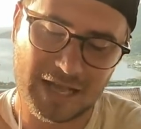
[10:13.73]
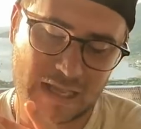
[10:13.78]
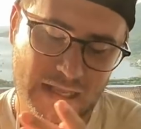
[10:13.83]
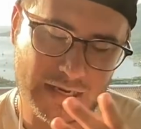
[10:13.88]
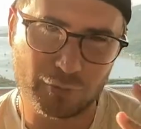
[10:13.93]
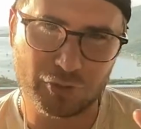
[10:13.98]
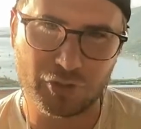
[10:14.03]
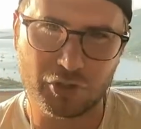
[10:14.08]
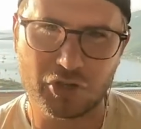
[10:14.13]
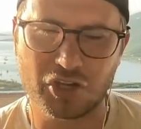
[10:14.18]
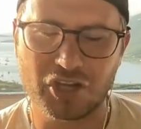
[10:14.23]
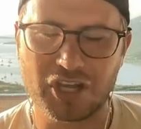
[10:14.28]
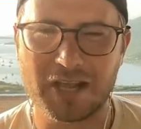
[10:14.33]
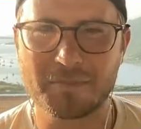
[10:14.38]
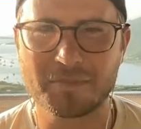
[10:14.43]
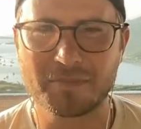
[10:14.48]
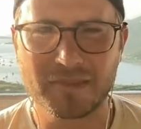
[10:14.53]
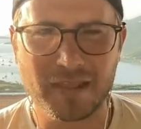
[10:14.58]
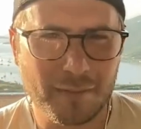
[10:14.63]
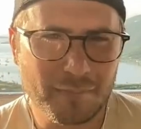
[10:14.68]
I hit him with a good
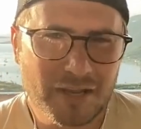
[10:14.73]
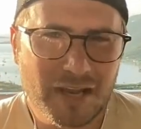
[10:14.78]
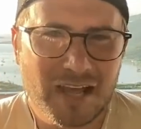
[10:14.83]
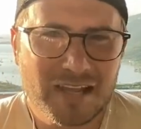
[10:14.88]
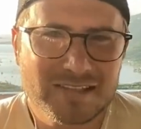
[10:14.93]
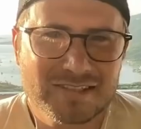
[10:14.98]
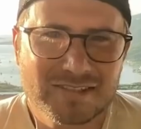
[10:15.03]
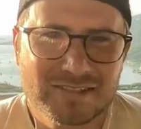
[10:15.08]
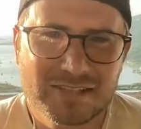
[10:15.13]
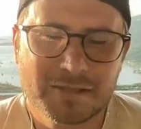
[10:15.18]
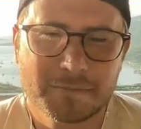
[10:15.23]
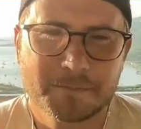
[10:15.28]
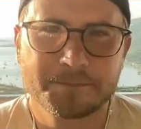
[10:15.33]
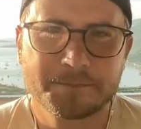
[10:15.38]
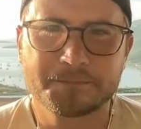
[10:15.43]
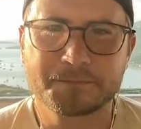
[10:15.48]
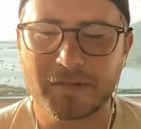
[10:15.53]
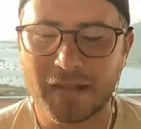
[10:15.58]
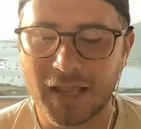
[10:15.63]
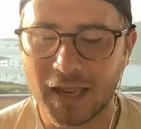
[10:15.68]
game. I mean, honestly,
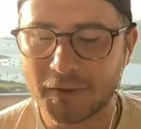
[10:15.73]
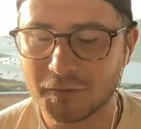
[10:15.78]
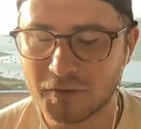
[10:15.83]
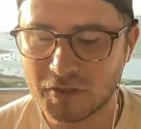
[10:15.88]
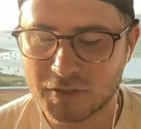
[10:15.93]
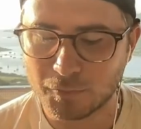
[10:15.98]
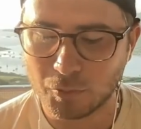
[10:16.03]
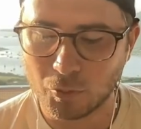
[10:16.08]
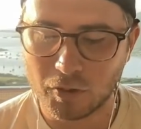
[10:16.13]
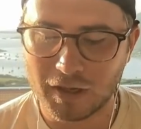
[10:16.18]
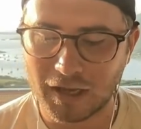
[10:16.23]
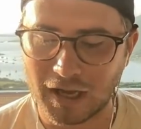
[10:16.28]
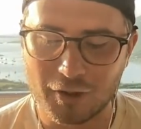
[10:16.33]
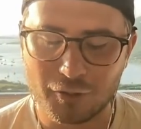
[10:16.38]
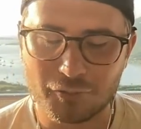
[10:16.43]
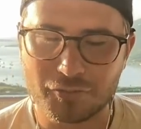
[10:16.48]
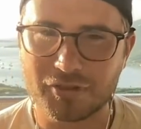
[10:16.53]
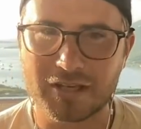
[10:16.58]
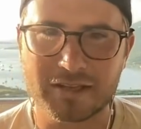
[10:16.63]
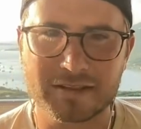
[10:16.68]
at this point, I
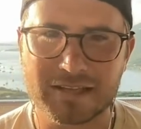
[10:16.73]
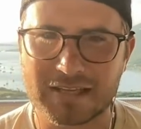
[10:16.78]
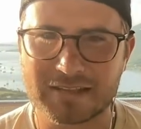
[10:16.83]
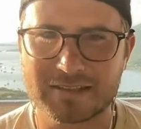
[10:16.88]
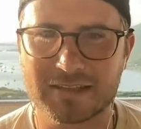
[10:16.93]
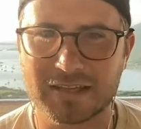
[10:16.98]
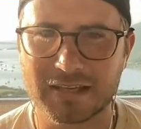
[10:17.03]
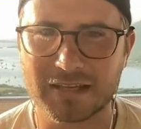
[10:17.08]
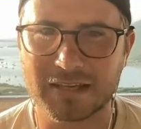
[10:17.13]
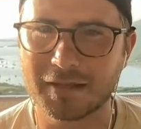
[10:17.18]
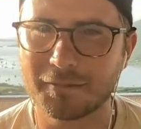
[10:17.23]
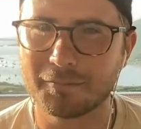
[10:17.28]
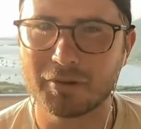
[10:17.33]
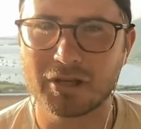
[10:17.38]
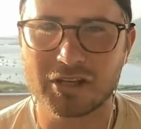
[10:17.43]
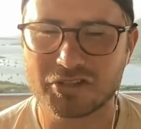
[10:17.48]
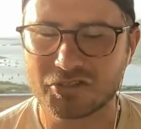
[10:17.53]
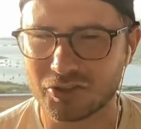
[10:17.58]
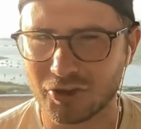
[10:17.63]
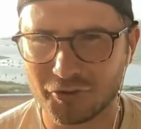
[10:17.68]
don't think that's like him
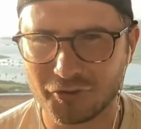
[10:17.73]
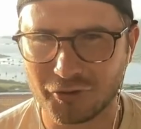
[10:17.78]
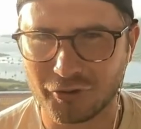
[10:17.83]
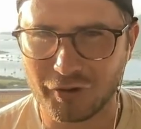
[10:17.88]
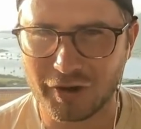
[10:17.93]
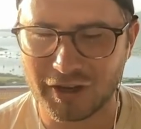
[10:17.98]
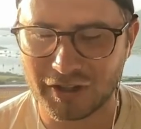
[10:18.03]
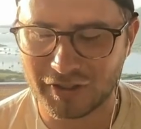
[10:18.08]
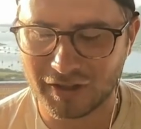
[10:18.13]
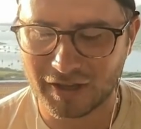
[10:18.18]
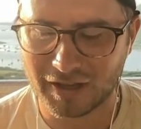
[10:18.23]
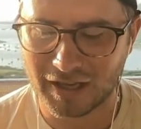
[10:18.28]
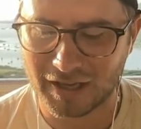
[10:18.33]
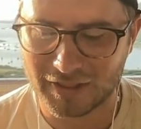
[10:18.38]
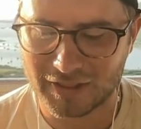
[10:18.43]
being salty or anything.